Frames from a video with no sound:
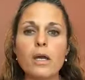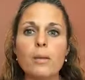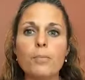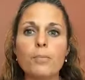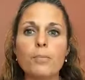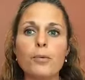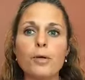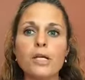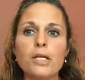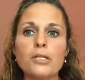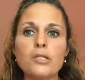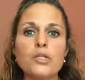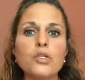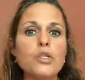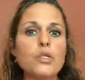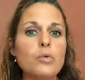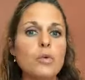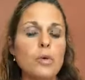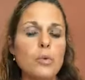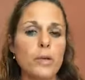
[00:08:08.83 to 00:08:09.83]
brings
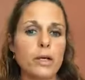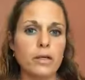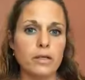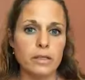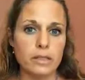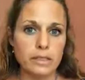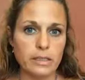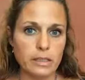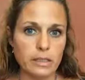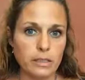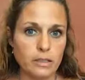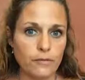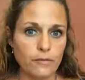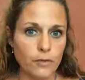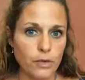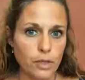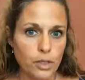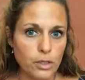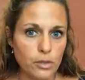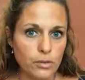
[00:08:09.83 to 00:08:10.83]
new awarenesses for
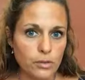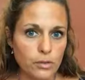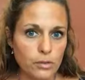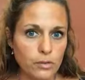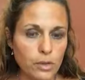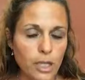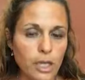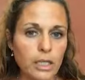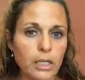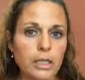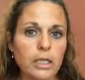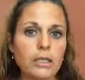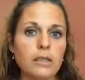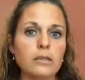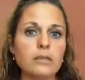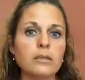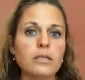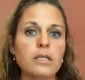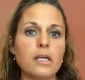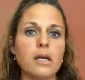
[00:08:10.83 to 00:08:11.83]
you and
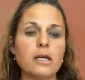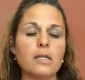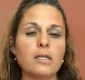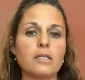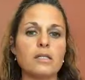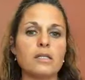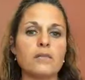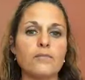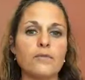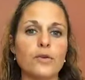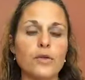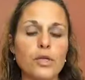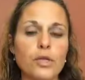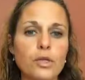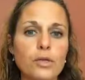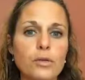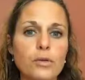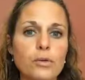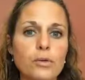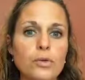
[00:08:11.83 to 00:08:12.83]
little nuggets for
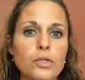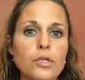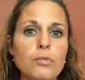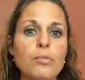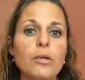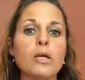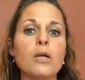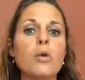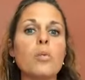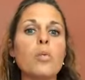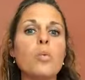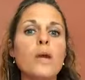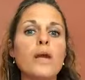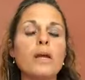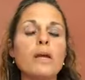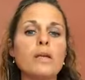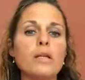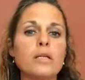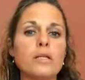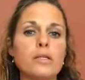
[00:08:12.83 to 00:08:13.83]
you to bring
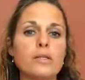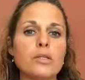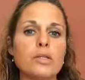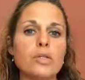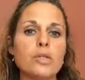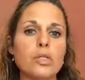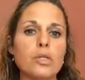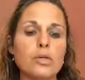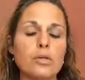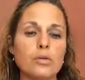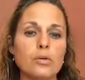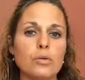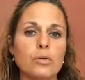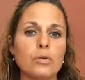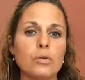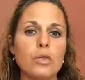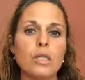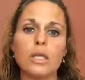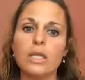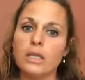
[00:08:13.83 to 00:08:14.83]
awareness
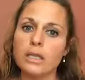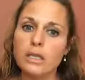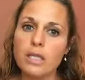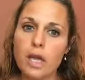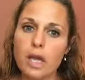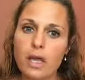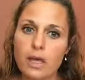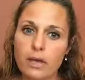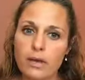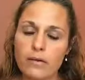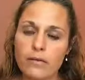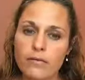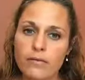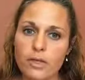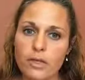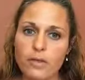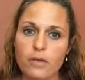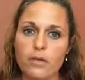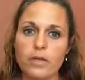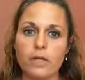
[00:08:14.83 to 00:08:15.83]
to the love
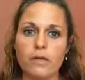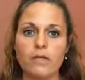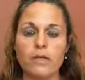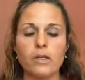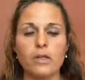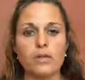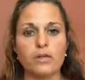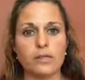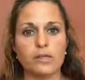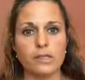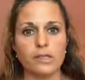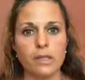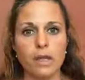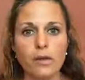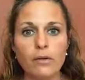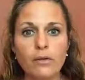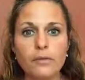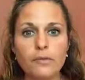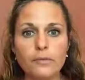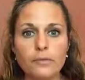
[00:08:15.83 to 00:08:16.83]
that you're giving
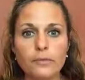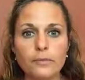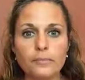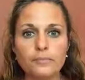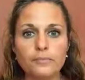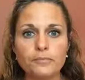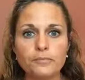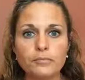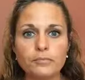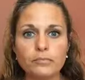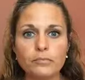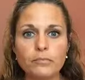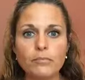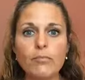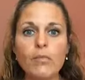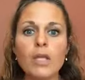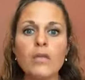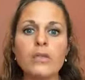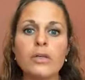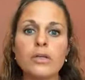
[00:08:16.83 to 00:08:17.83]
yourself,
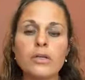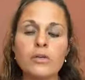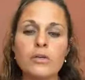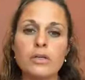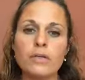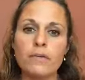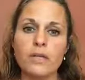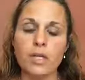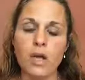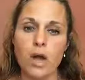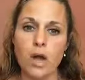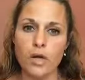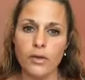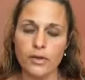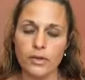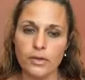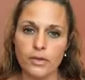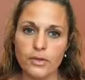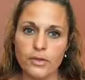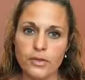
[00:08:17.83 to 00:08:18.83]
that you're giving
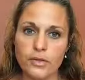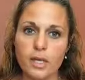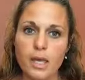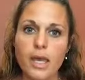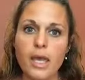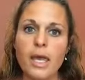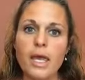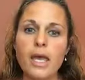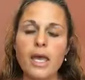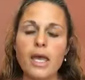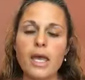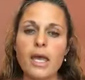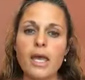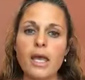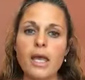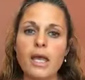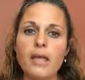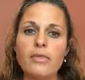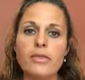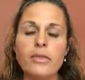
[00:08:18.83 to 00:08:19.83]
others,
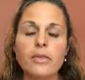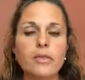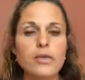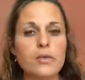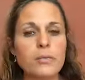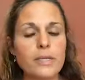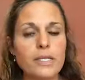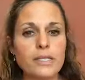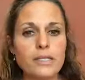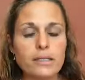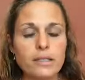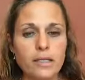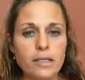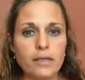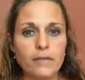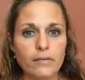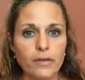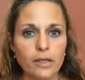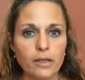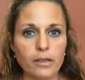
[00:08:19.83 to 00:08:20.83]
and that you're
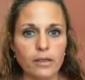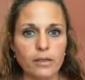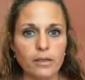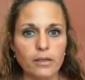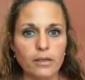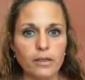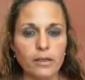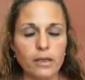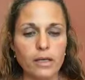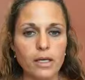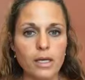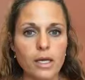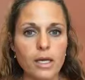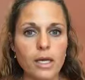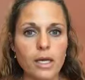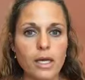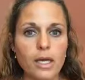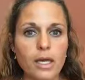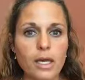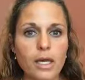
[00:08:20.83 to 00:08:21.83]
receiving.
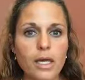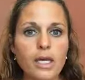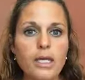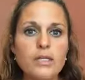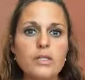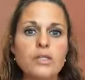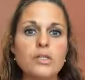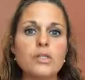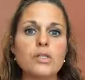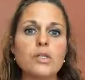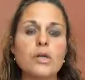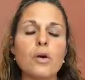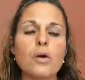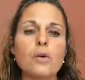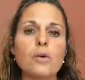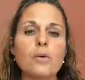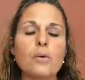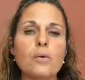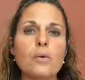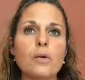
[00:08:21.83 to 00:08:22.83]
And
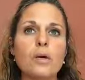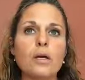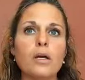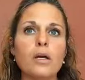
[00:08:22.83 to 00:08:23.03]
so